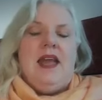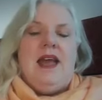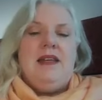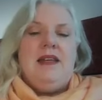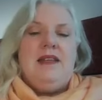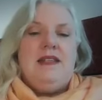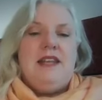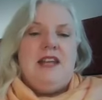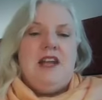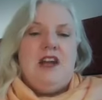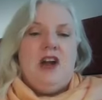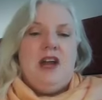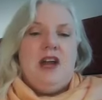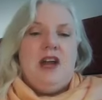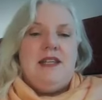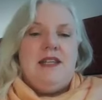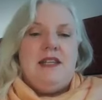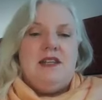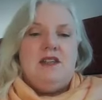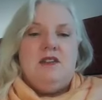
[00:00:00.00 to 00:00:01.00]
As they are
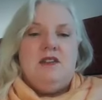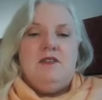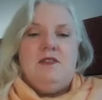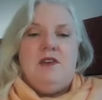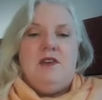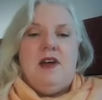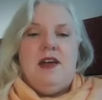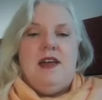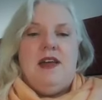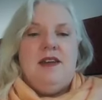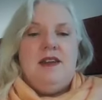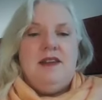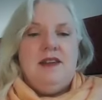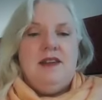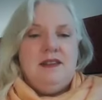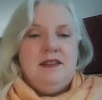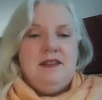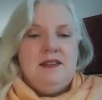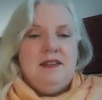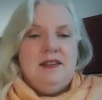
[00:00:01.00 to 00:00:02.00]
identified,
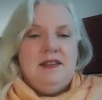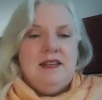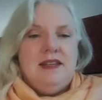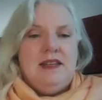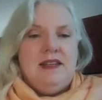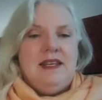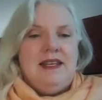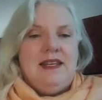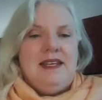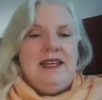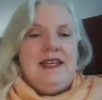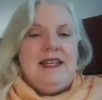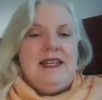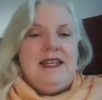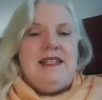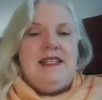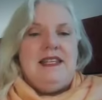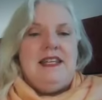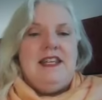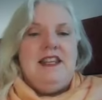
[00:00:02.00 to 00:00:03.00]

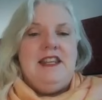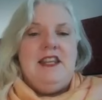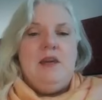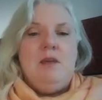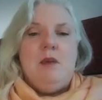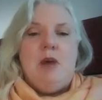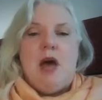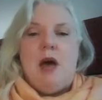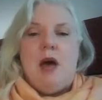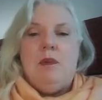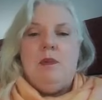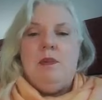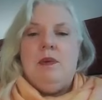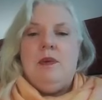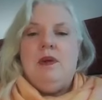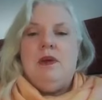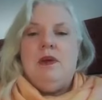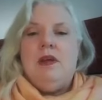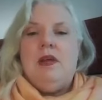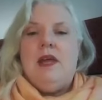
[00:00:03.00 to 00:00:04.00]
dig them up
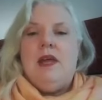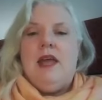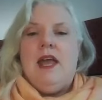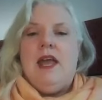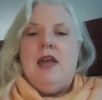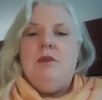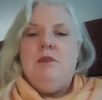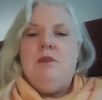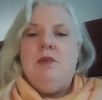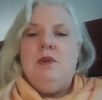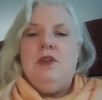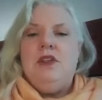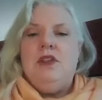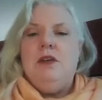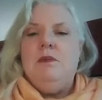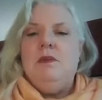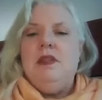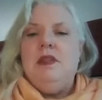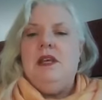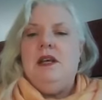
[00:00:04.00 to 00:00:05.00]
and put
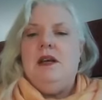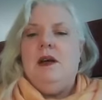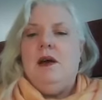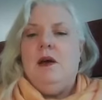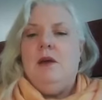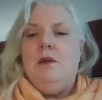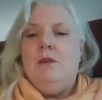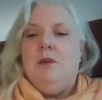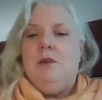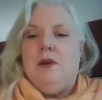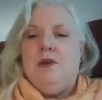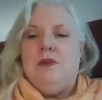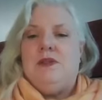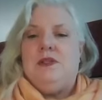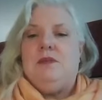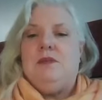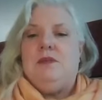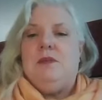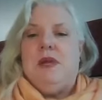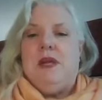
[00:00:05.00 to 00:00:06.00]
them in the
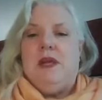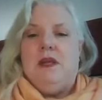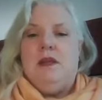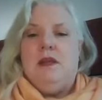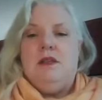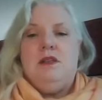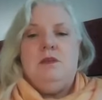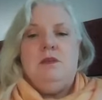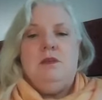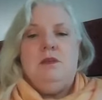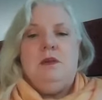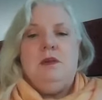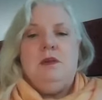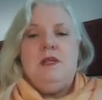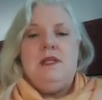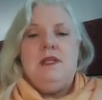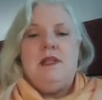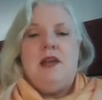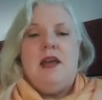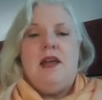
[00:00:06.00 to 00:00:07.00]
compost bin to be
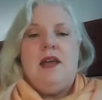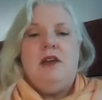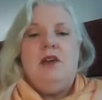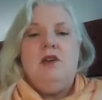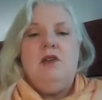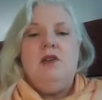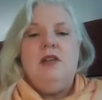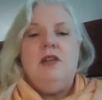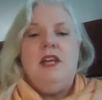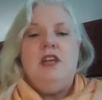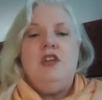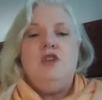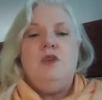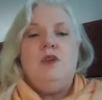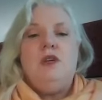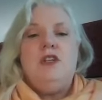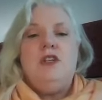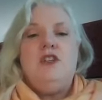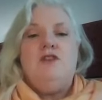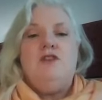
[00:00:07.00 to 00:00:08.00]
recycled and
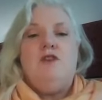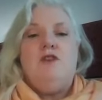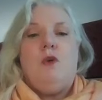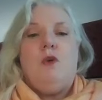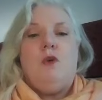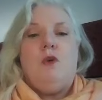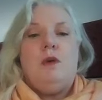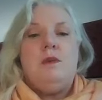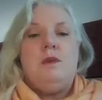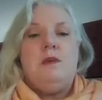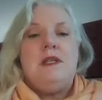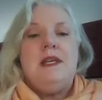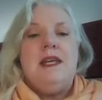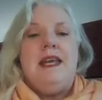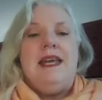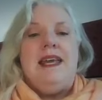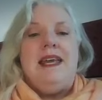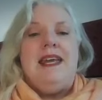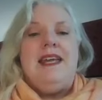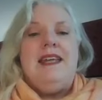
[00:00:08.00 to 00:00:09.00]
transformed
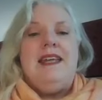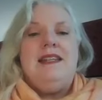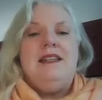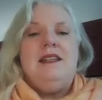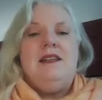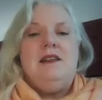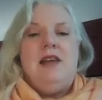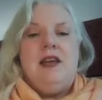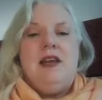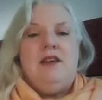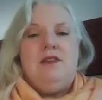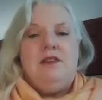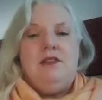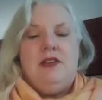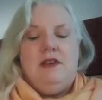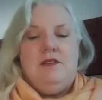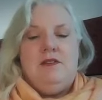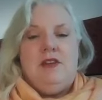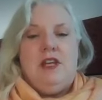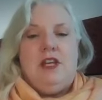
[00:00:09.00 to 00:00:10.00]
into
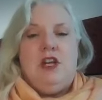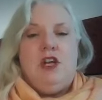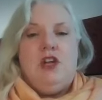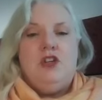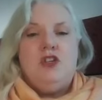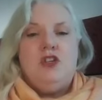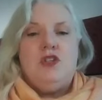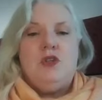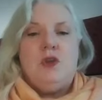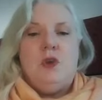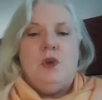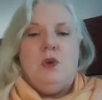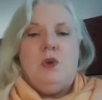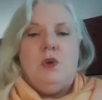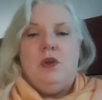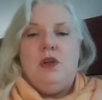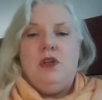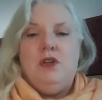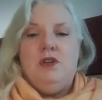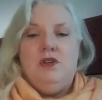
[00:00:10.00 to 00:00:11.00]
life-giving
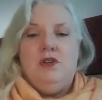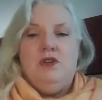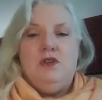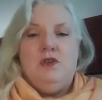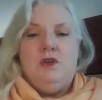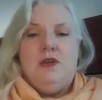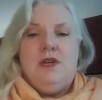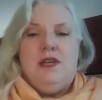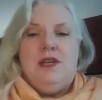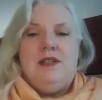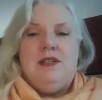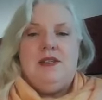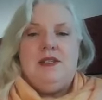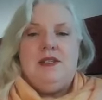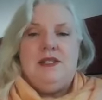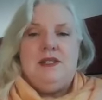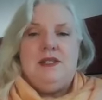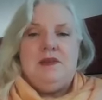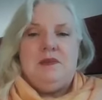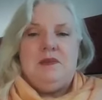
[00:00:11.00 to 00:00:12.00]
soul
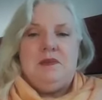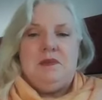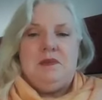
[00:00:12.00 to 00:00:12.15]
nutrients.